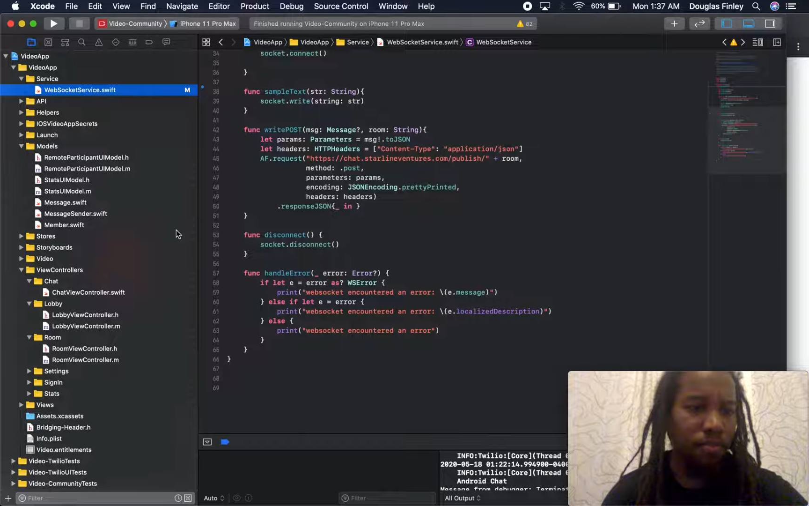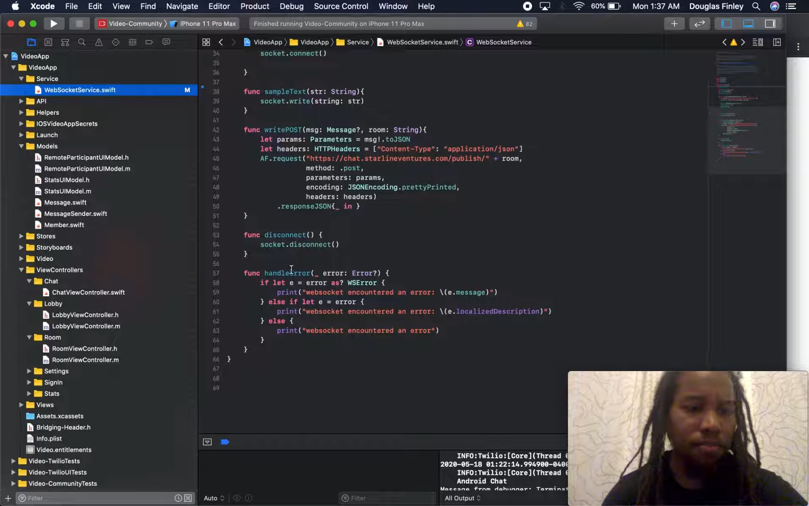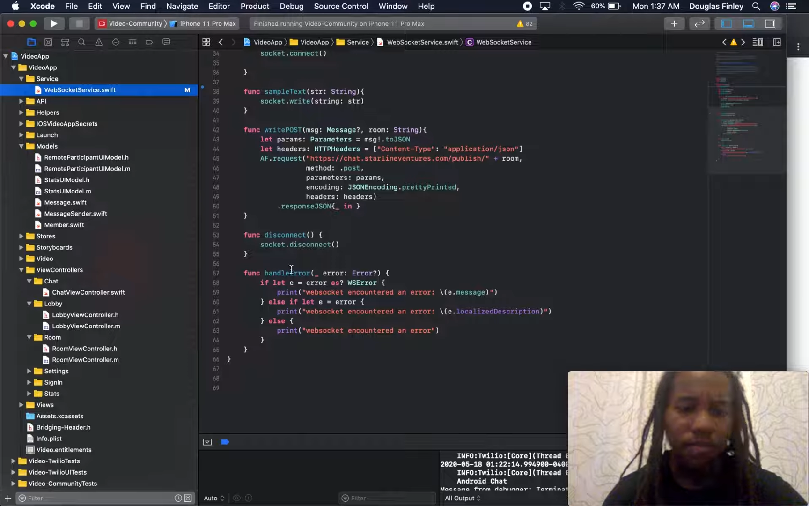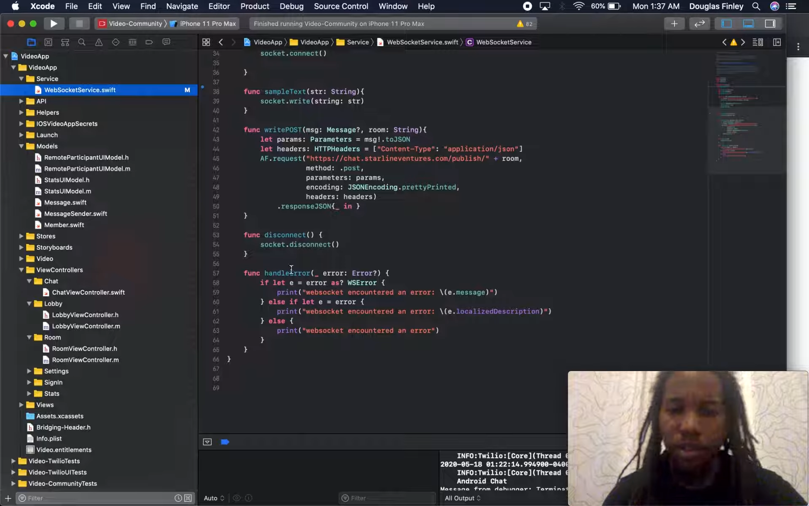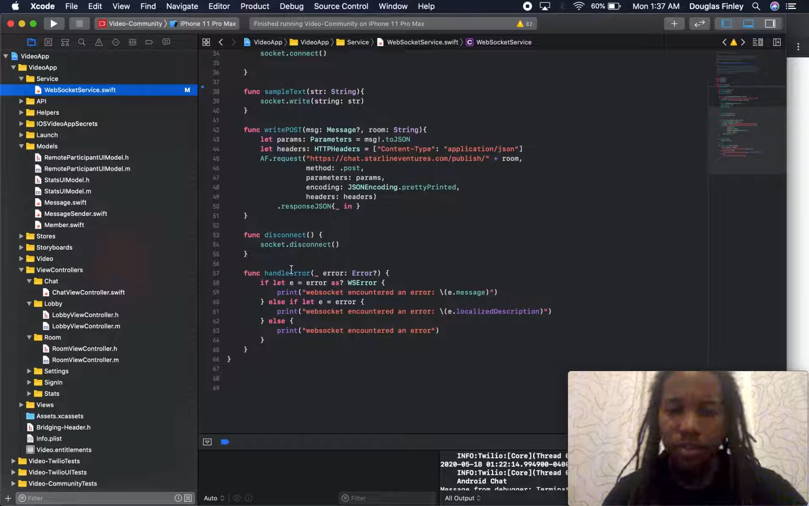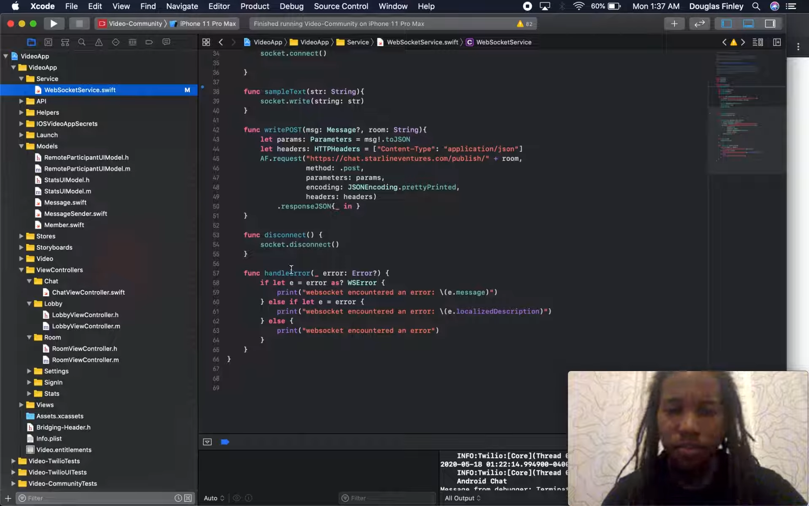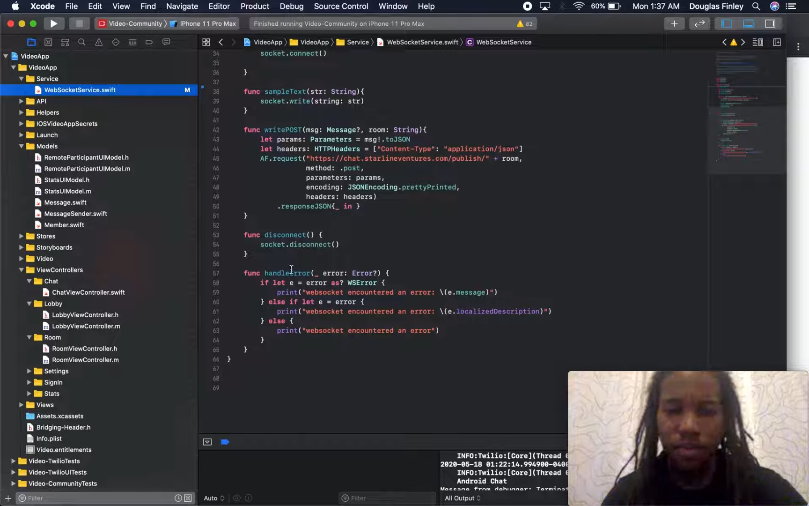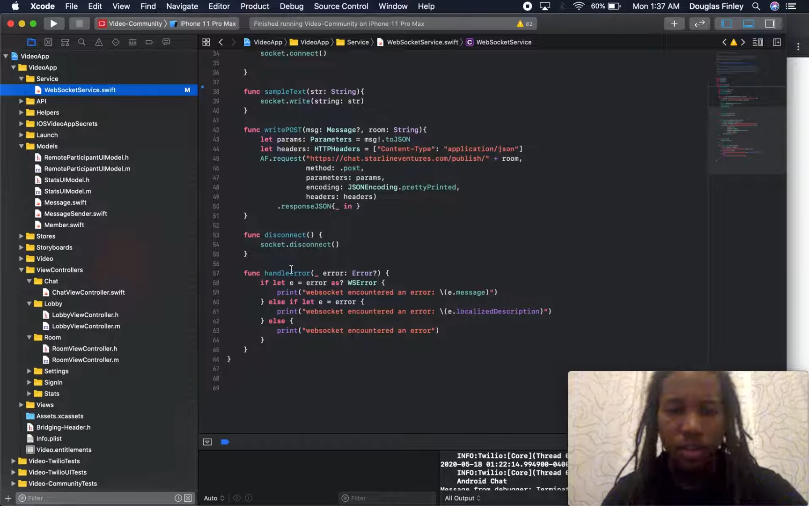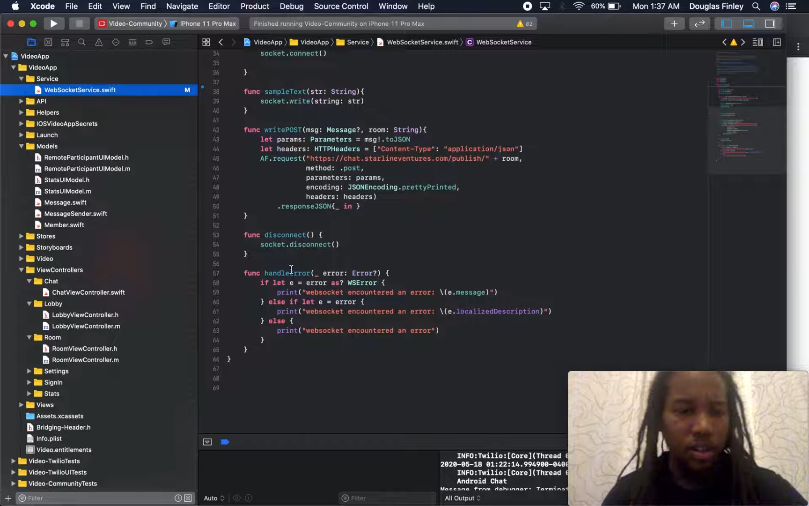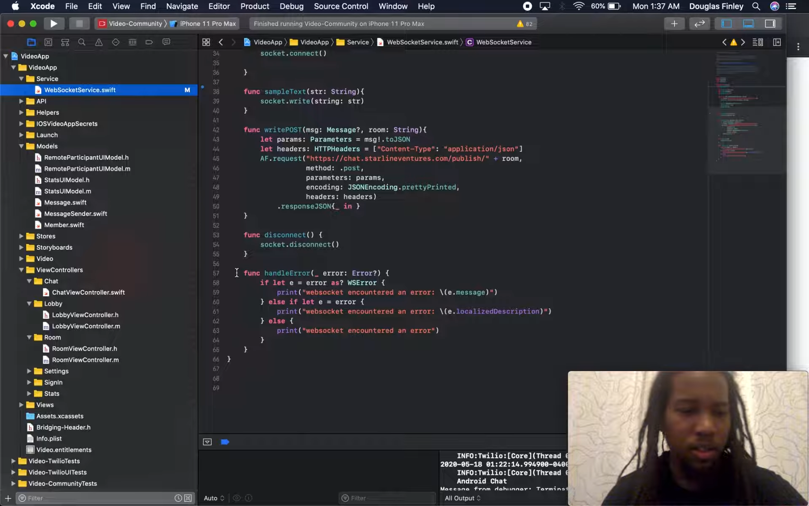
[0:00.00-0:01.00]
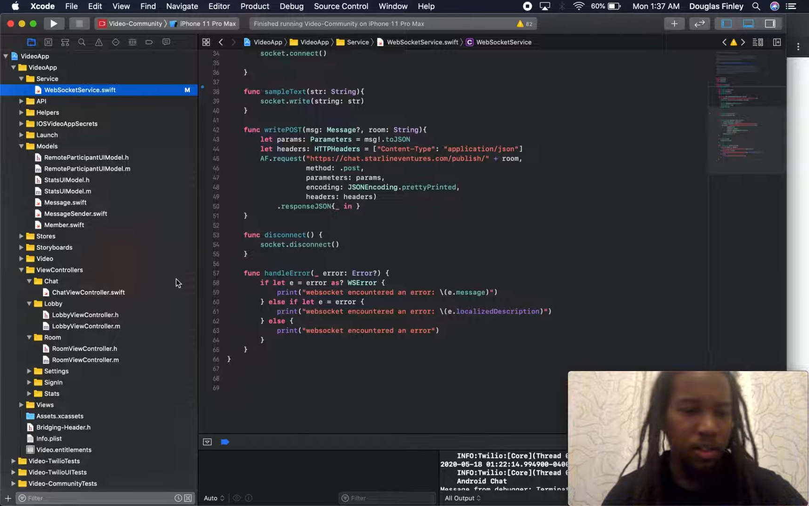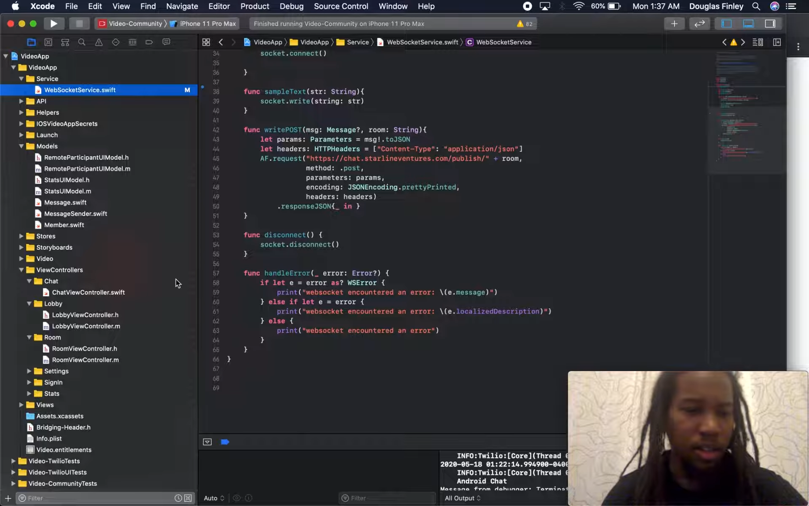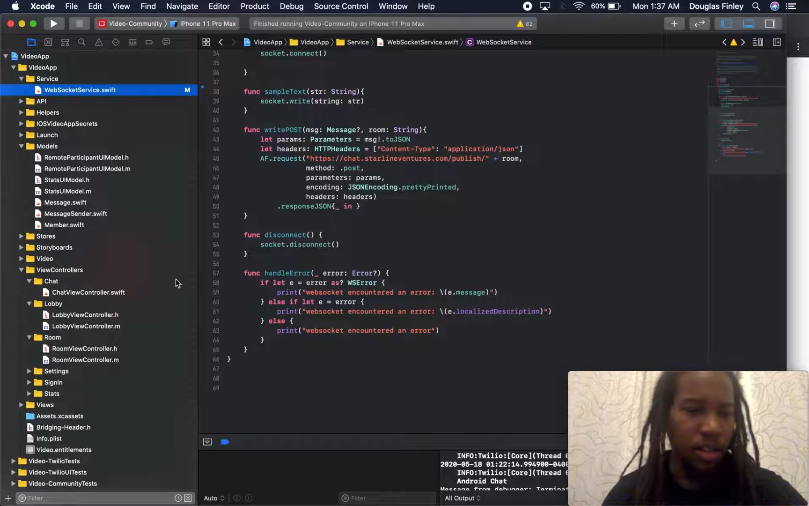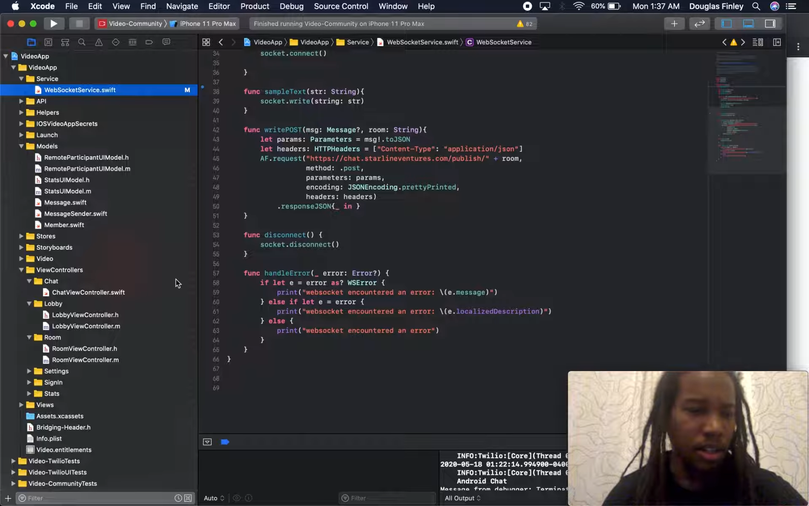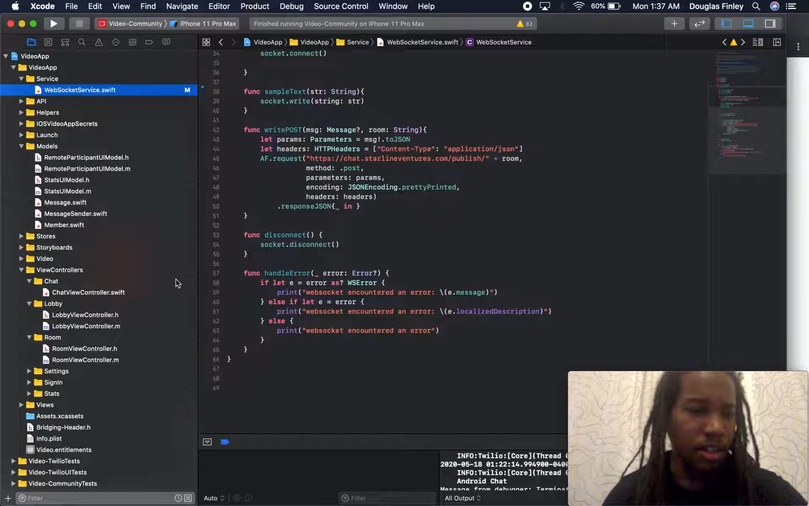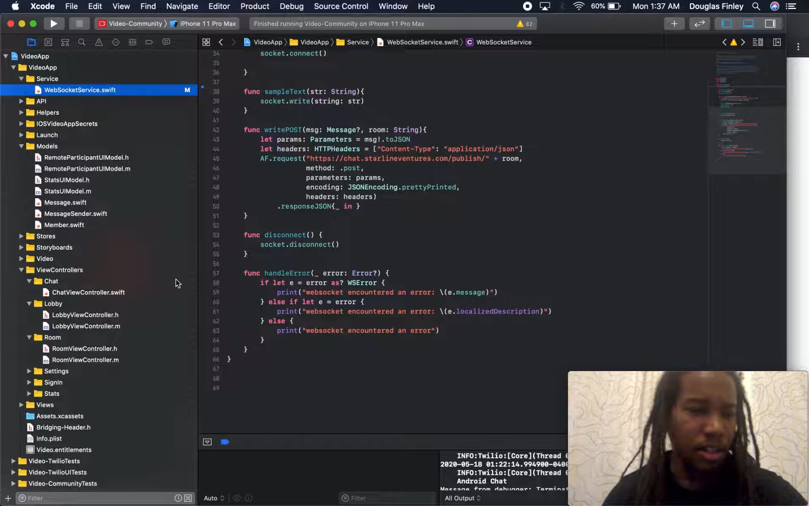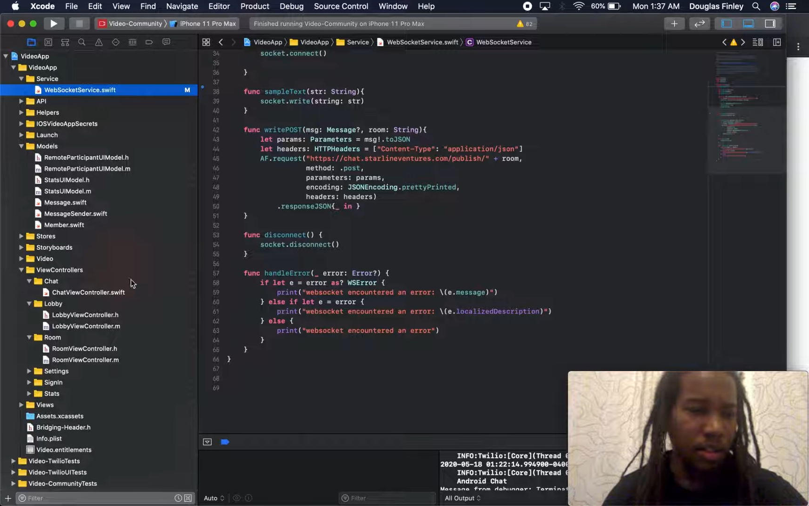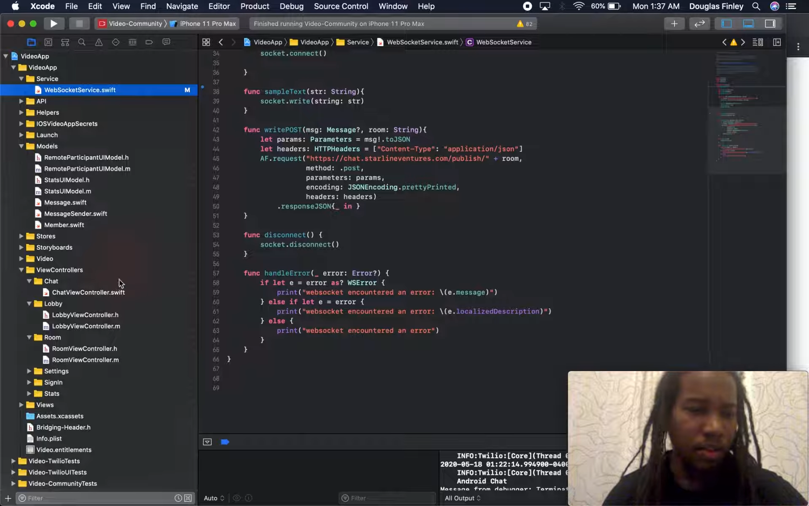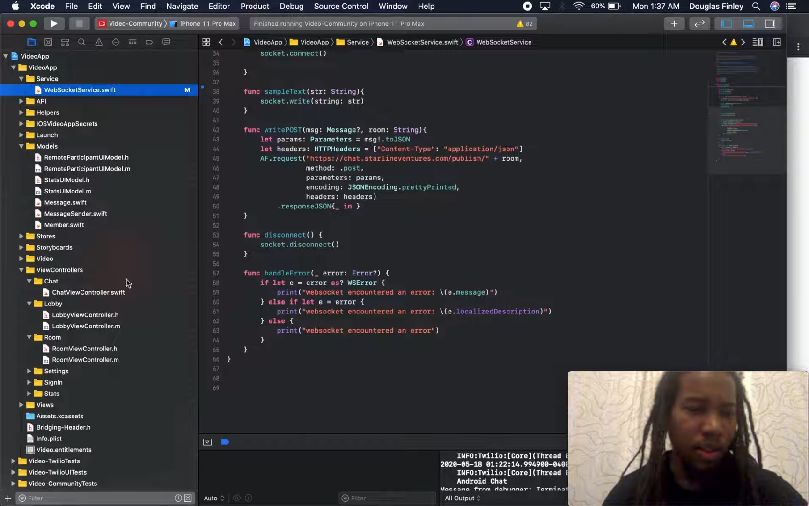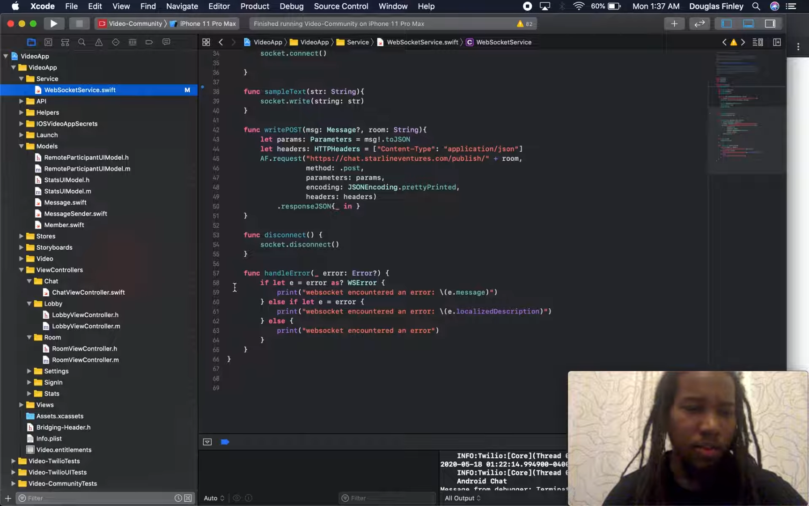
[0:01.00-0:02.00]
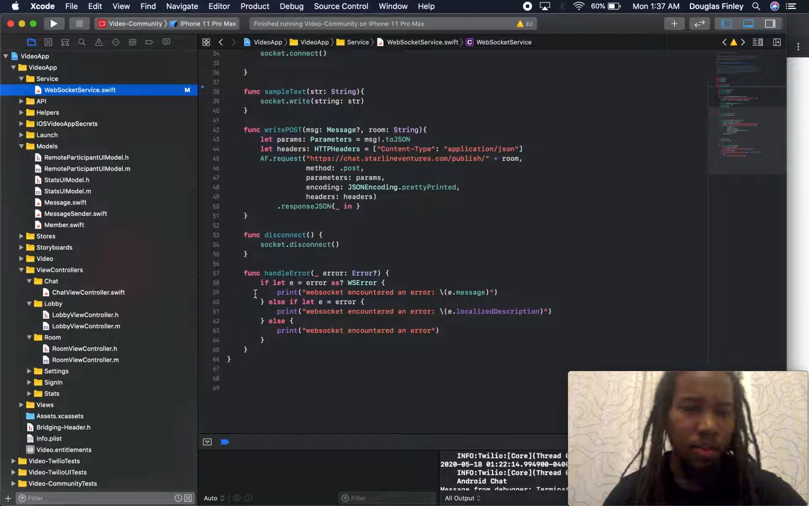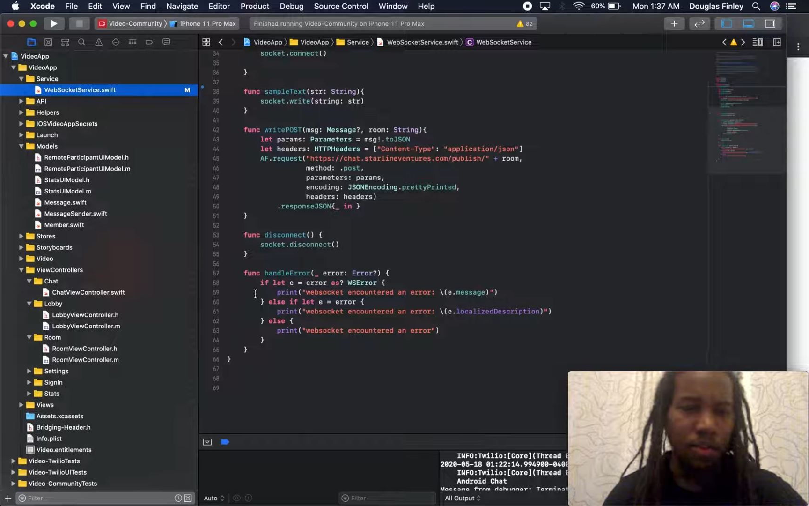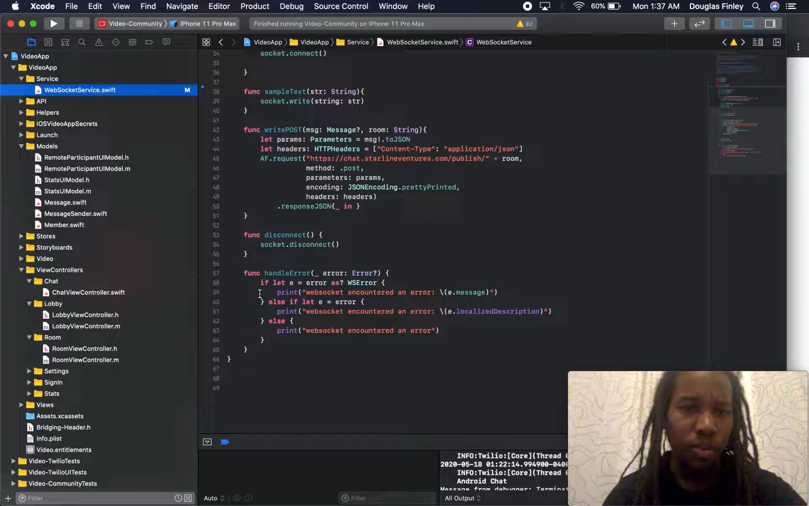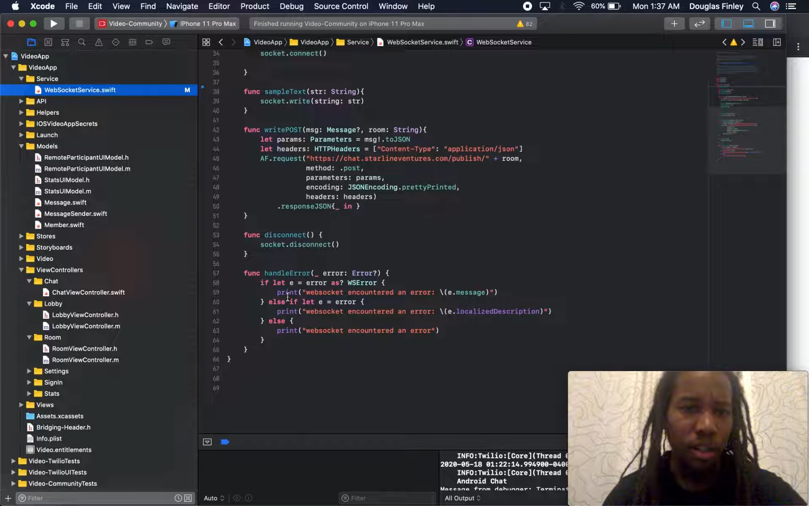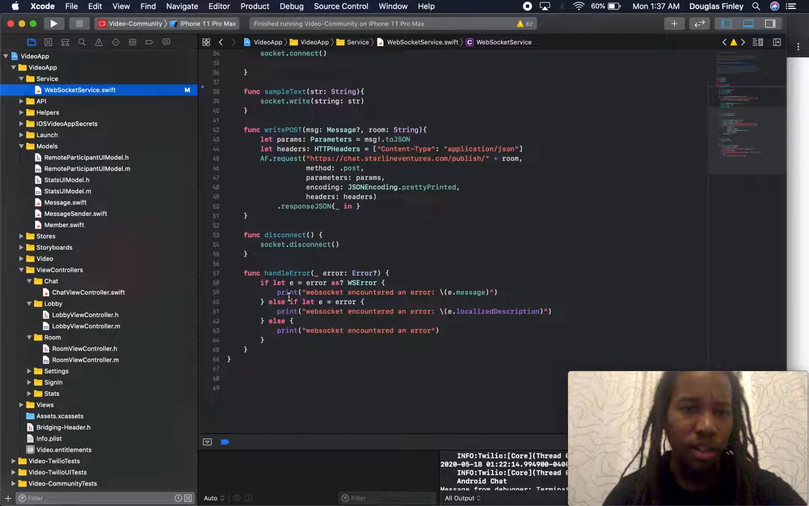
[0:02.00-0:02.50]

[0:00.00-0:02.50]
You can, design this stuff however you want.